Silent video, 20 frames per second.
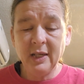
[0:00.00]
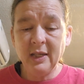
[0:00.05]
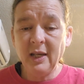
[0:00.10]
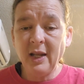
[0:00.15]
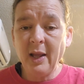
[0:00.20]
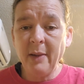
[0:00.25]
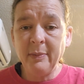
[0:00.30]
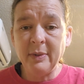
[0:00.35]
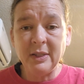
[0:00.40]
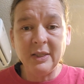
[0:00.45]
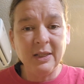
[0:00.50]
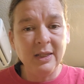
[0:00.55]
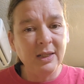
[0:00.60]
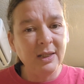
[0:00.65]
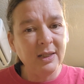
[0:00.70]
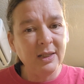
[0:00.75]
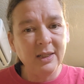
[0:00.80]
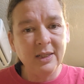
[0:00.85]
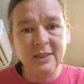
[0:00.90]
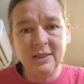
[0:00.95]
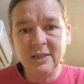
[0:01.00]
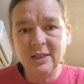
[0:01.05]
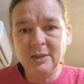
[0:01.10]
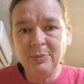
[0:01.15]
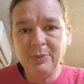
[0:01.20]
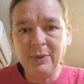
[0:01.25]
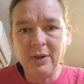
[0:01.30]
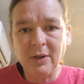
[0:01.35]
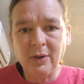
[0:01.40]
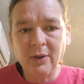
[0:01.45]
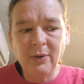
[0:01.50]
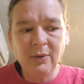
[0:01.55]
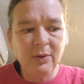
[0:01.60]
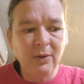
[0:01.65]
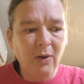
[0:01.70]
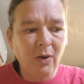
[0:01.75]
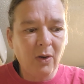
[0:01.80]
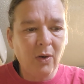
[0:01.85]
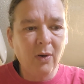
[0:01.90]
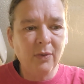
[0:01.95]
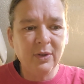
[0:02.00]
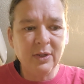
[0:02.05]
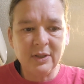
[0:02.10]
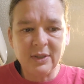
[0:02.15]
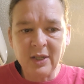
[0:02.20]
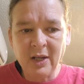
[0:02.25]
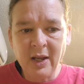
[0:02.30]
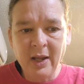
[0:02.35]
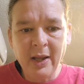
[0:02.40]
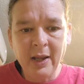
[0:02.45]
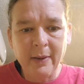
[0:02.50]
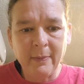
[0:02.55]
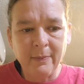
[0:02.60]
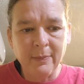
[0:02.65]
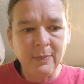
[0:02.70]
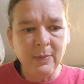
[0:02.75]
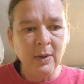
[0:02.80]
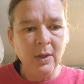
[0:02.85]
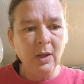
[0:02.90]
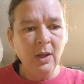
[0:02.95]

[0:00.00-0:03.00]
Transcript: Dobbins, he's just been hurt all the time.